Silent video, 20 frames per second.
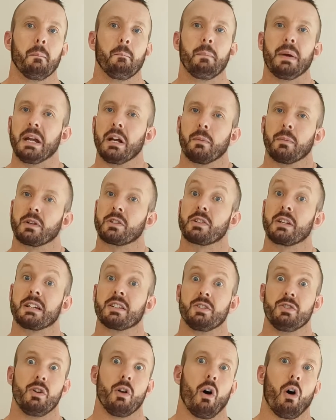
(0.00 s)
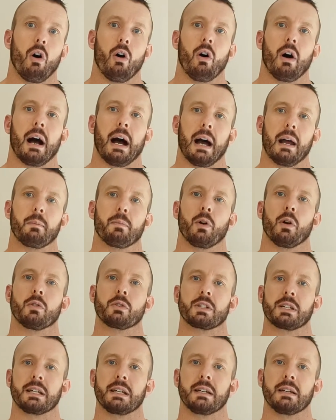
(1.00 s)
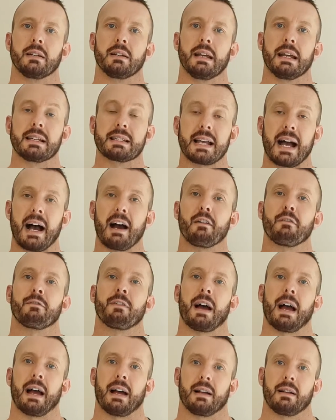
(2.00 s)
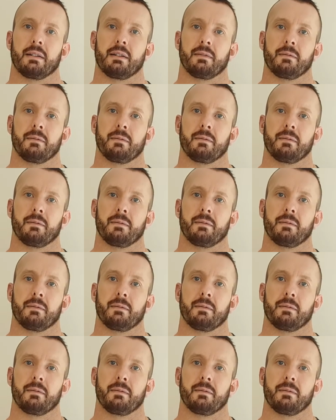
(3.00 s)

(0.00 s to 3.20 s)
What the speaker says: peanut butter is not high protein, it's high fat.